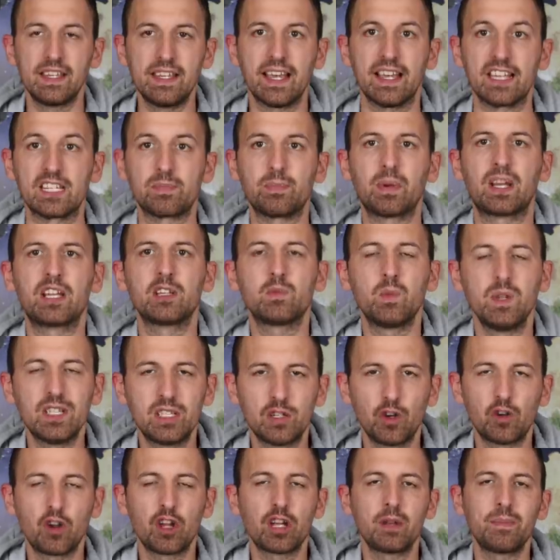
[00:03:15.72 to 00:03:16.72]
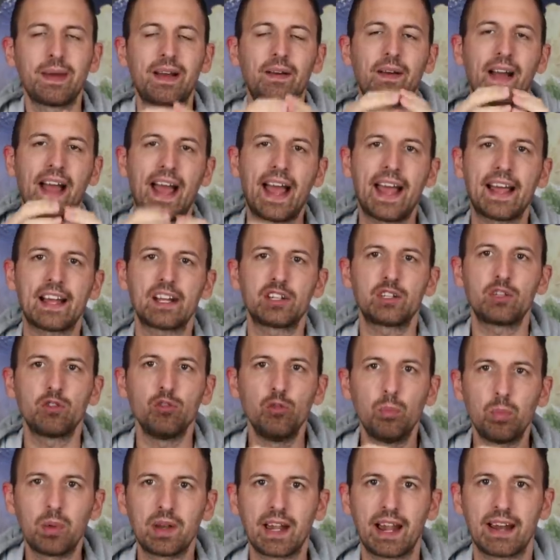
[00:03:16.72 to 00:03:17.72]
Yes, because we're talking about
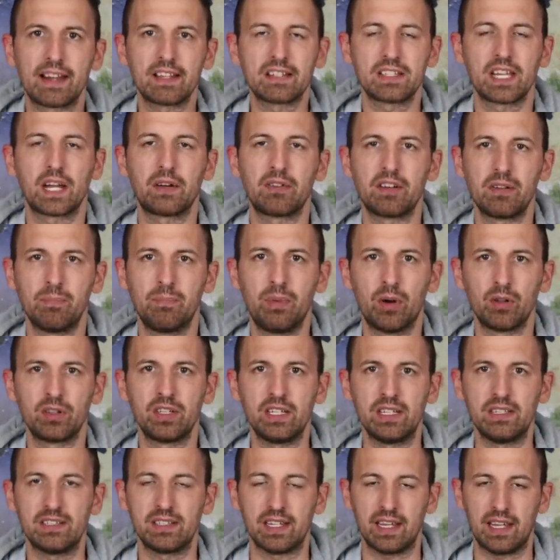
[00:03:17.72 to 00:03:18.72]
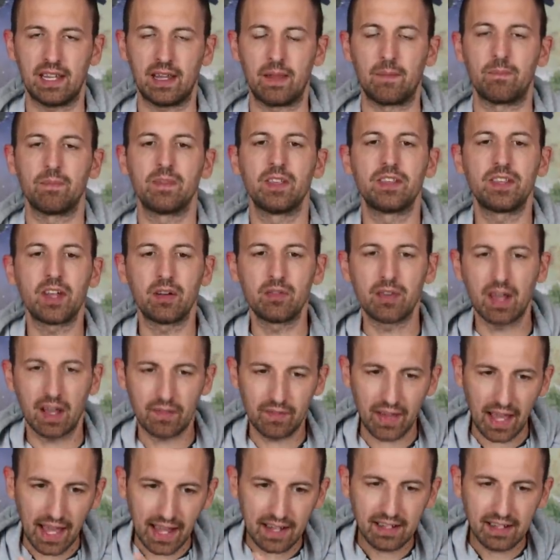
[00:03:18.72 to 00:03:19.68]
actual planetary bodies here that don't have